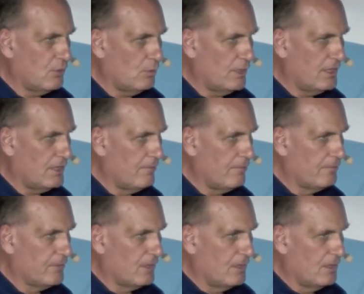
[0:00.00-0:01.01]
other way.
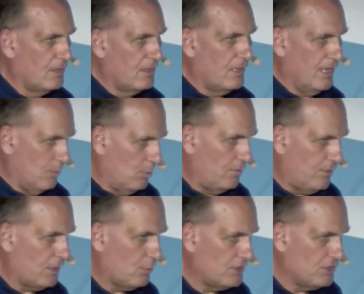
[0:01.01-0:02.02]
And we're
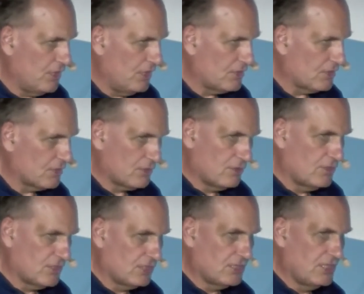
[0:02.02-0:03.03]
following Jesus because
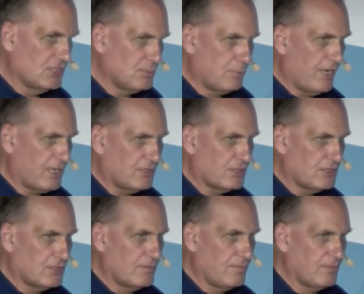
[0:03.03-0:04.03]
this is his
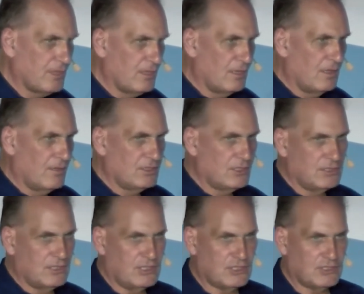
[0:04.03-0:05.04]
practice. This
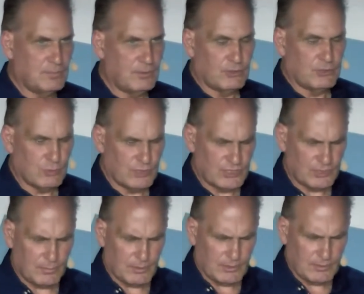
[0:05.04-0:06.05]
is his spiritual
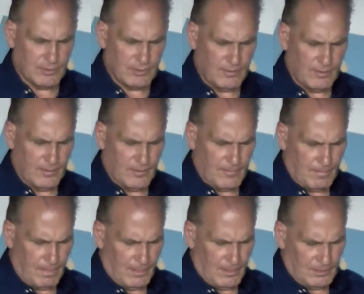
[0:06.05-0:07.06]
discipline.
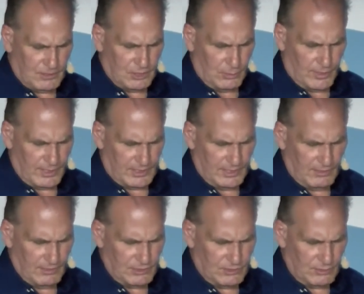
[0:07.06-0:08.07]
And so I
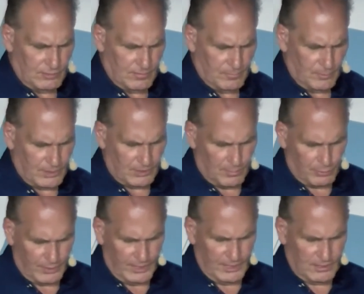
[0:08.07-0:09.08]
encourage you, we're going to
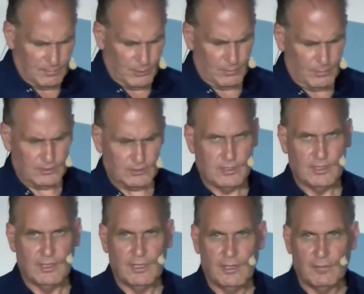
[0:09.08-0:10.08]
pray in a moment,
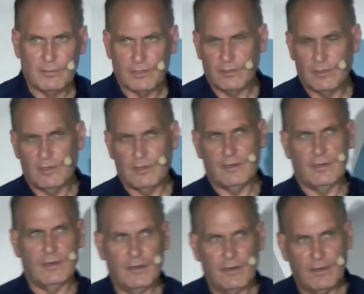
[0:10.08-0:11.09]
but
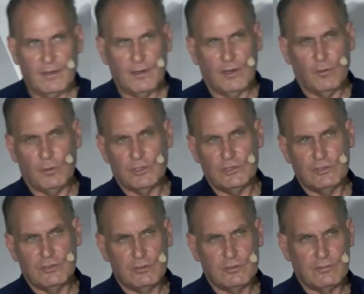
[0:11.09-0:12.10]
I want
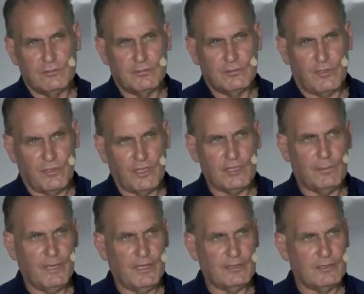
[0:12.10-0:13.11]
you to think
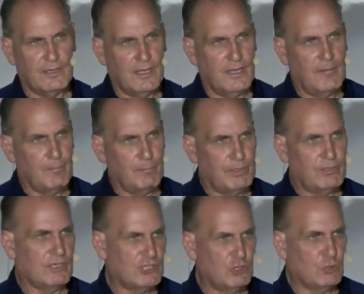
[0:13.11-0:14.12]
about
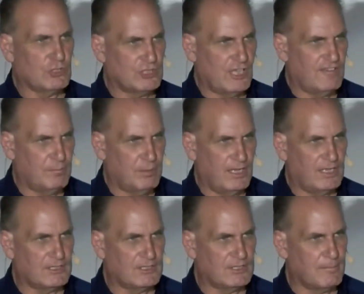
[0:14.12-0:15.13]
building your safe
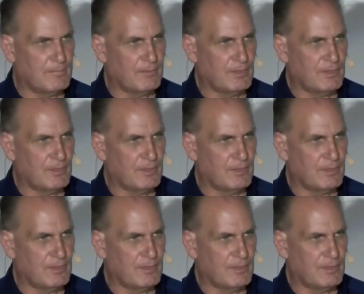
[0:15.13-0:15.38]
place,